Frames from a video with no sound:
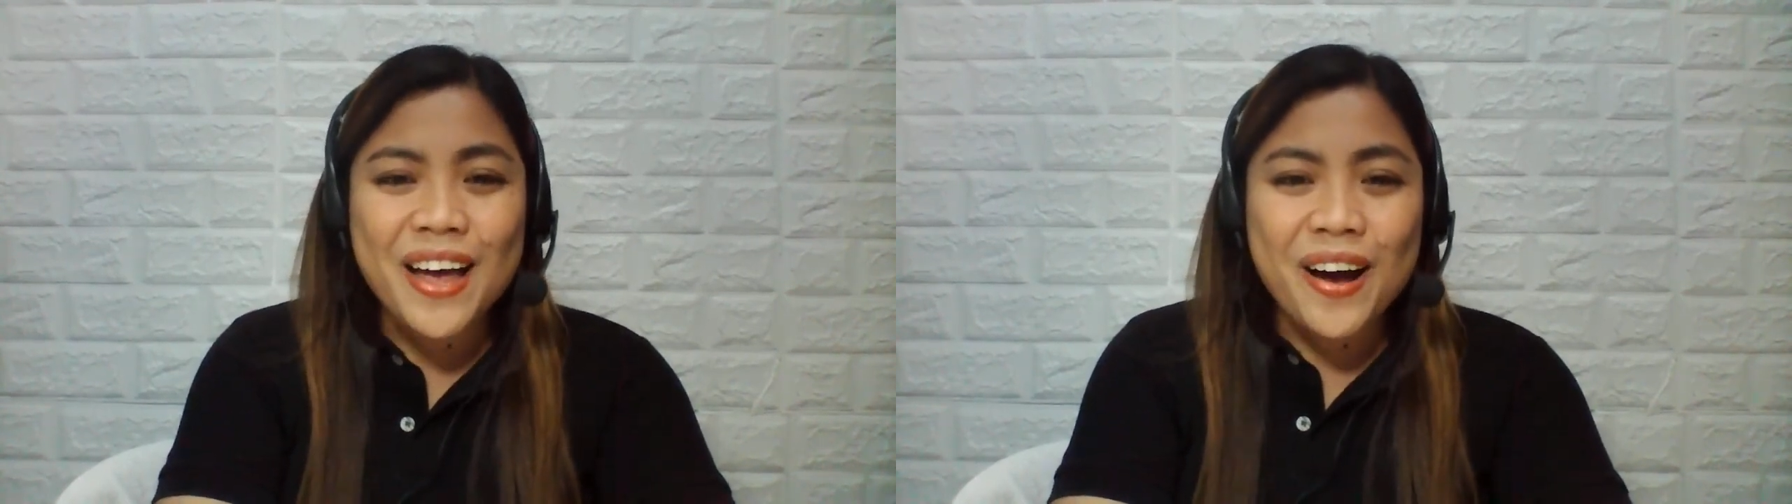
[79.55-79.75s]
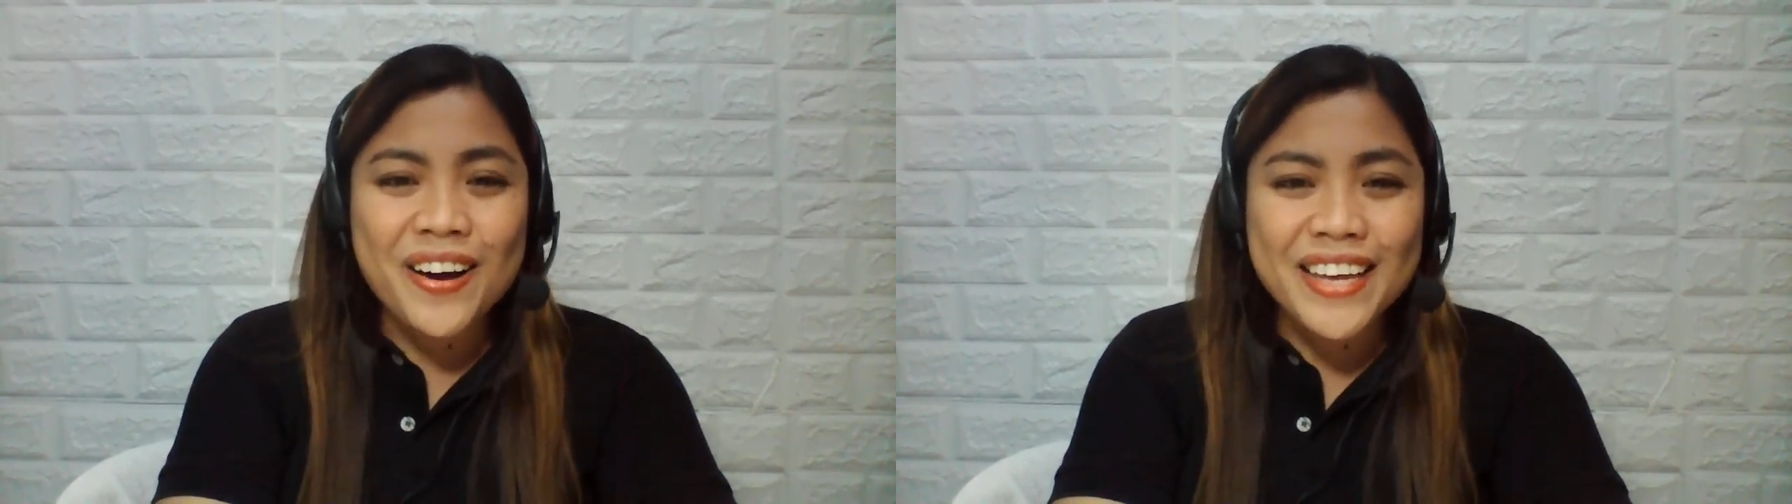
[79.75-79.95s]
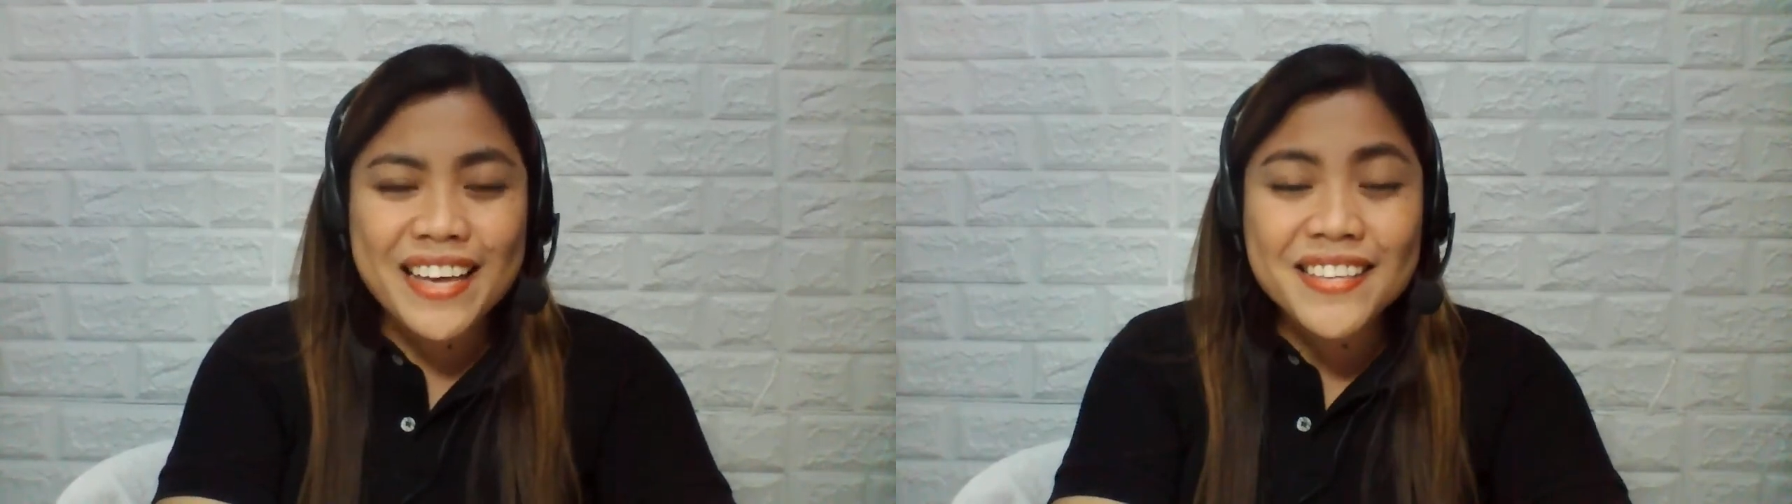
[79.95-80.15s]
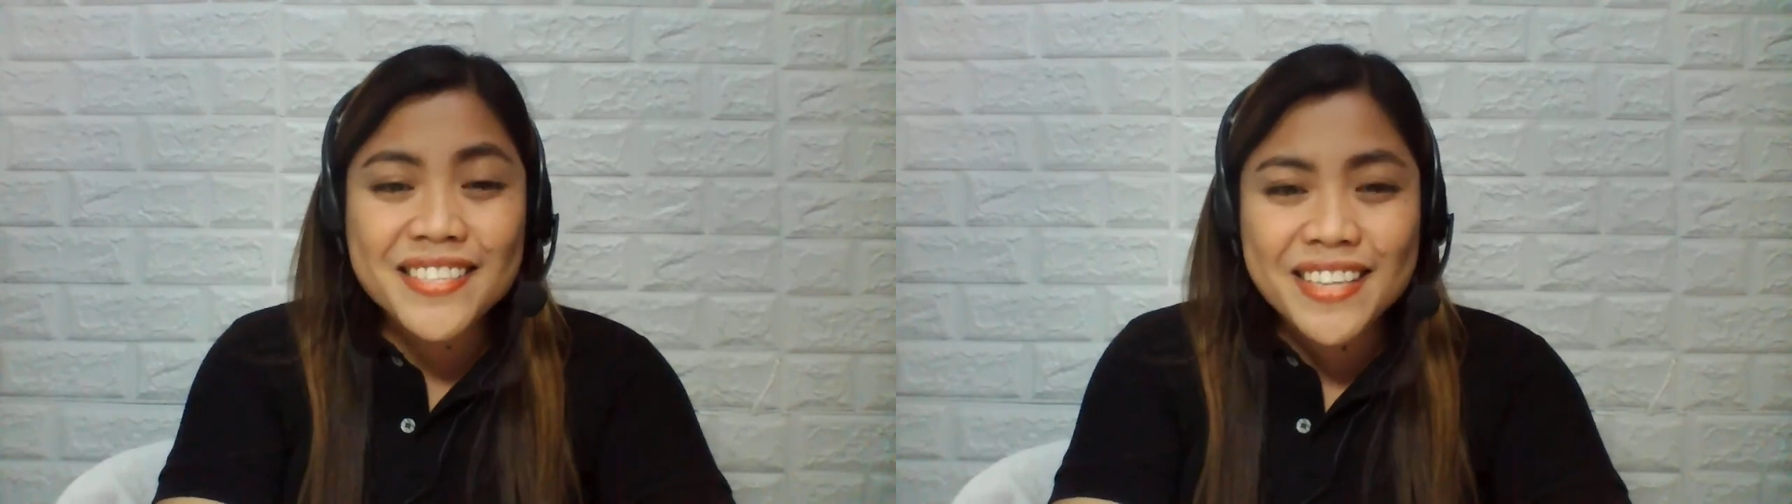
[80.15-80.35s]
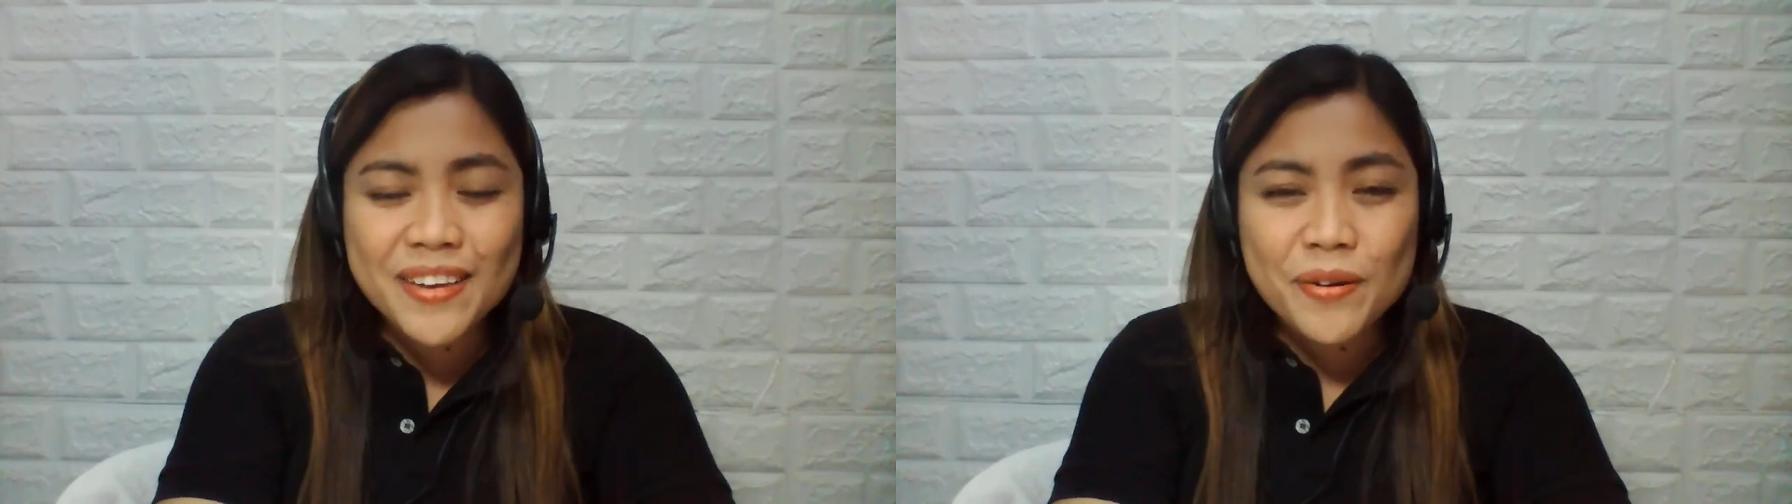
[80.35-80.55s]
Okay,
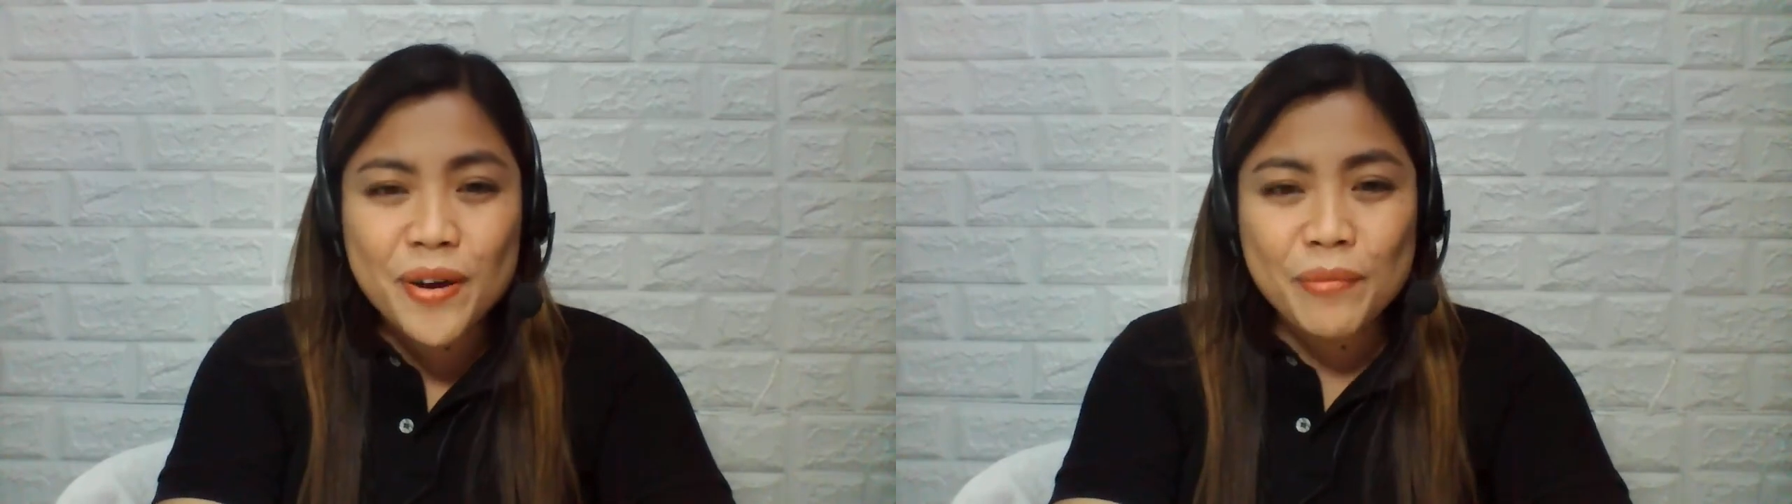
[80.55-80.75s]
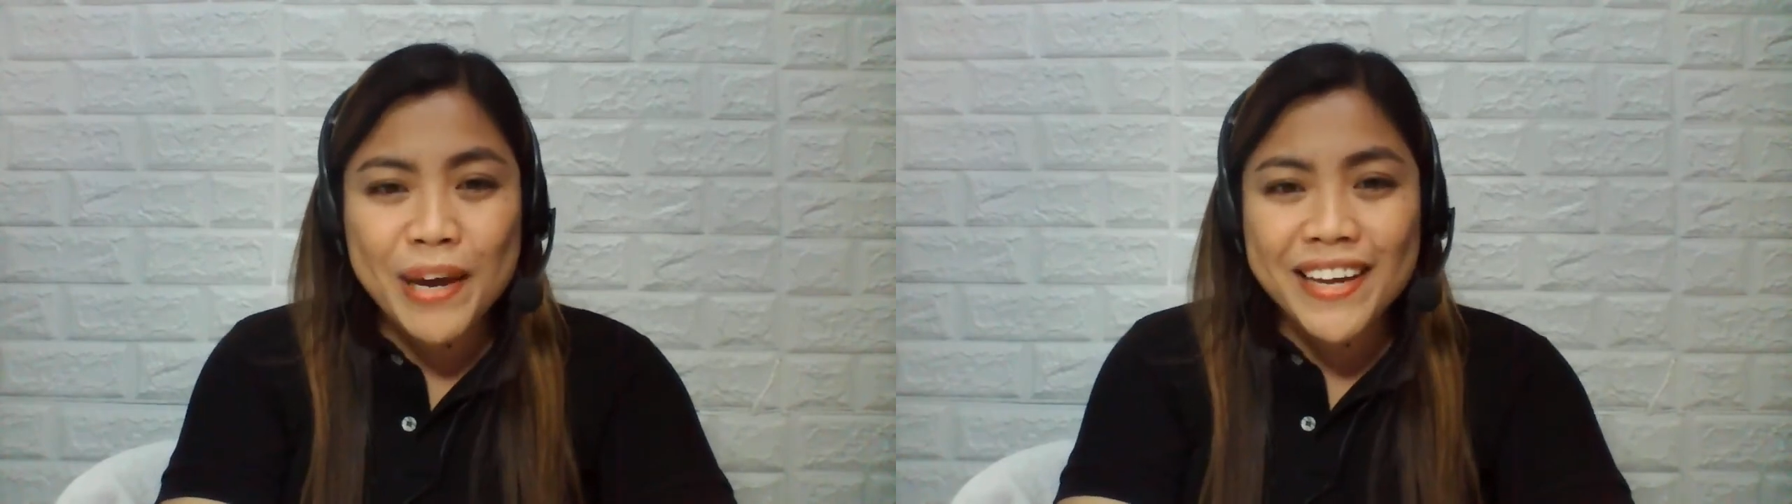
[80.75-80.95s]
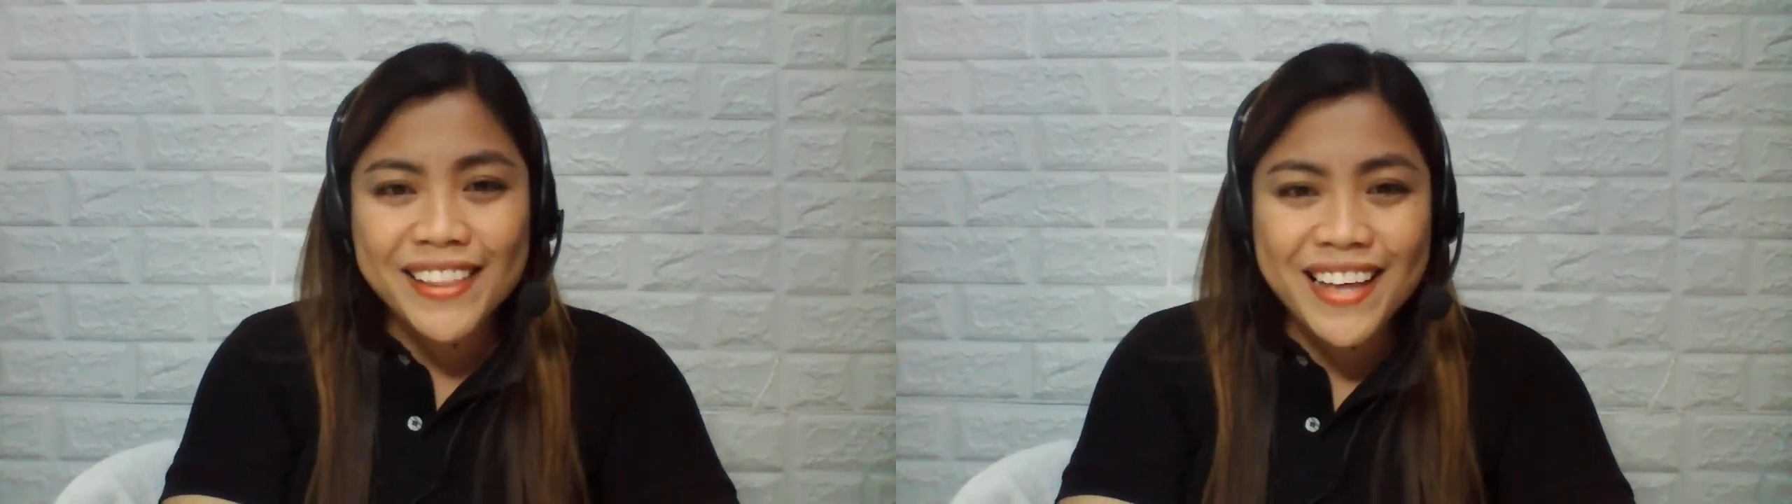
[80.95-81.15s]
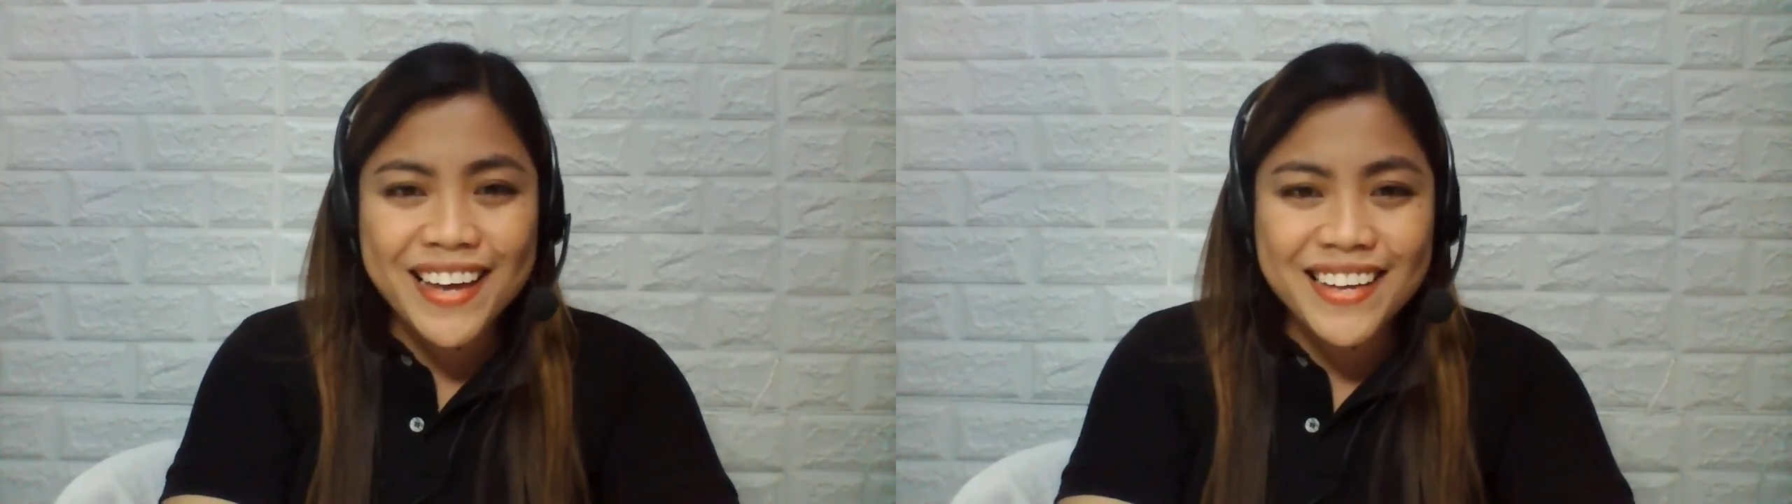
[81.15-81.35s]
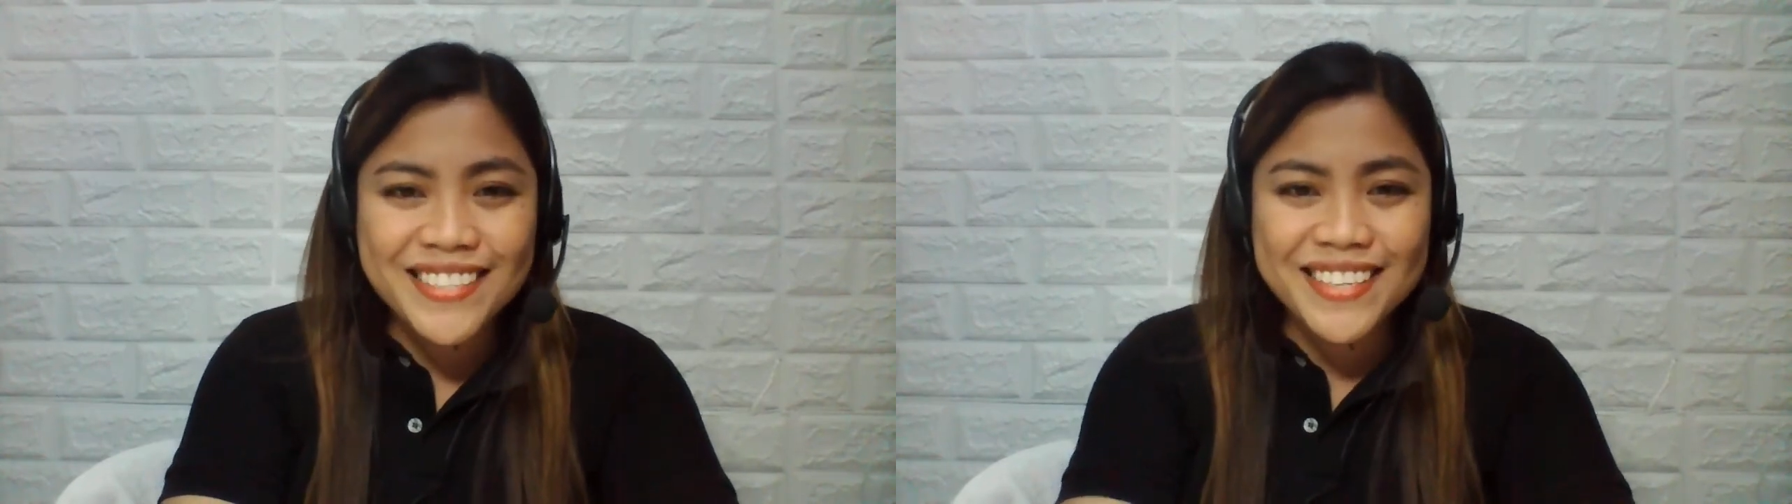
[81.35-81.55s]
see you on my
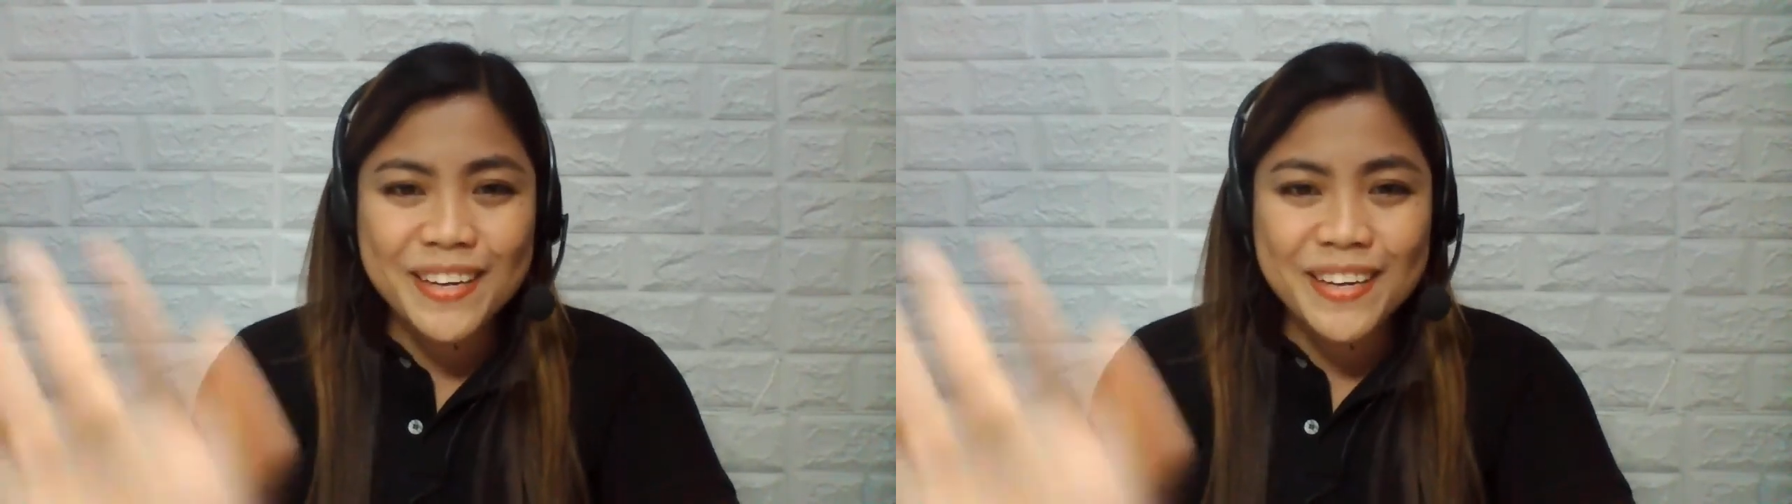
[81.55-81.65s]
class.